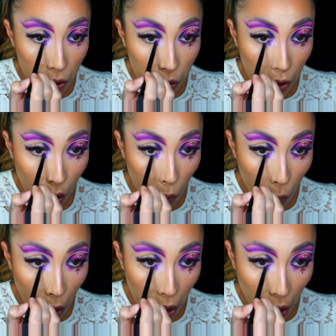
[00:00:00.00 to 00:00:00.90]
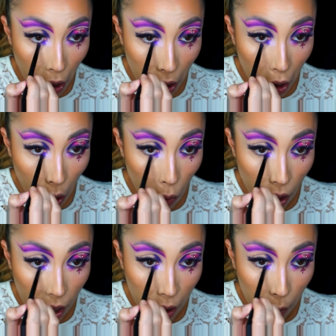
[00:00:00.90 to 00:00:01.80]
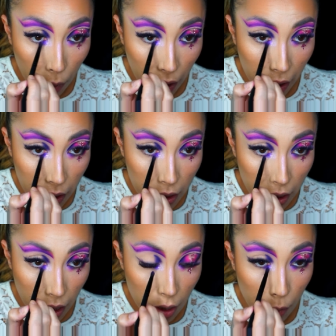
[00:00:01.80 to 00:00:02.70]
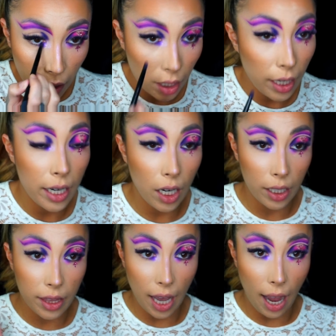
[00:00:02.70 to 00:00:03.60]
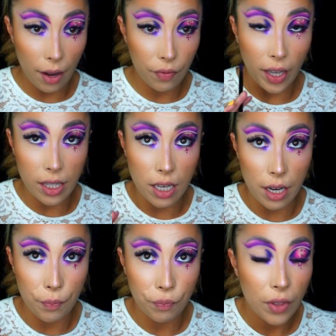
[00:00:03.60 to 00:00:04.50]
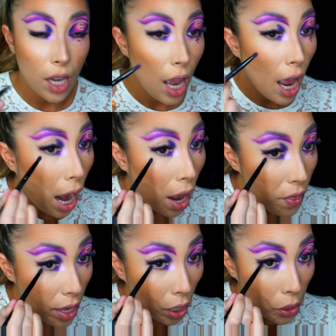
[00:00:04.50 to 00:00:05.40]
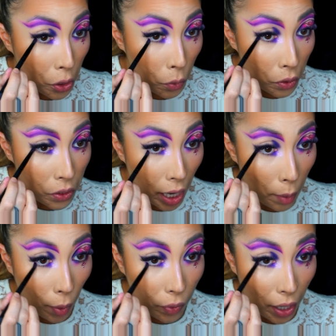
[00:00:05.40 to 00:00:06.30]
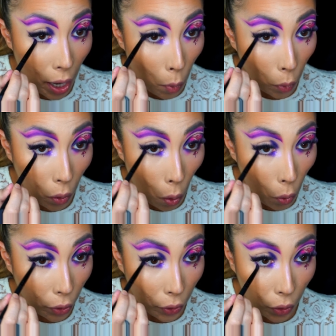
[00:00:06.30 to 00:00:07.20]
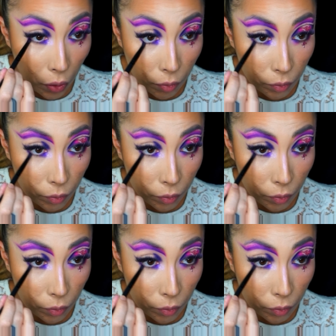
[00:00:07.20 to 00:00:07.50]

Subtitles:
So I kind of go a little bit in the middle like that. That's it. And then I do the same on the outer corner.